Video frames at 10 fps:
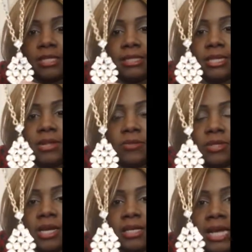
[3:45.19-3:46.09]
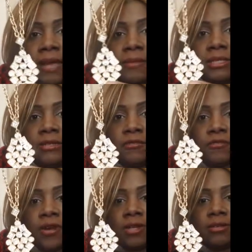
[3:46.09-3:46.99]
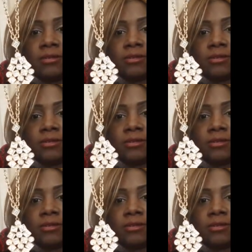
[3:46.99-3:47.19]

See those cut diamonds in the front?